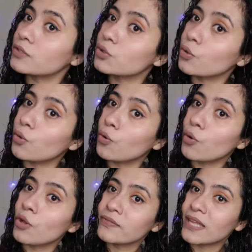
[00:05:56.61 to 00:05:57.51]
So
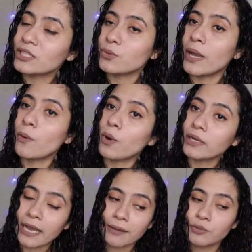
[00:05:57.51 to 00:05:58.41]
that's why what
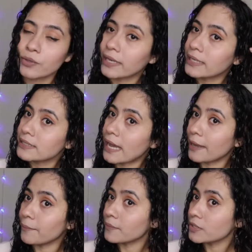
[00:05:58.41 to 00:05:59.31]
I'm doing is
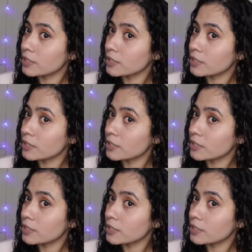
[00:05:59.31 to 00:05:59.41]
I'm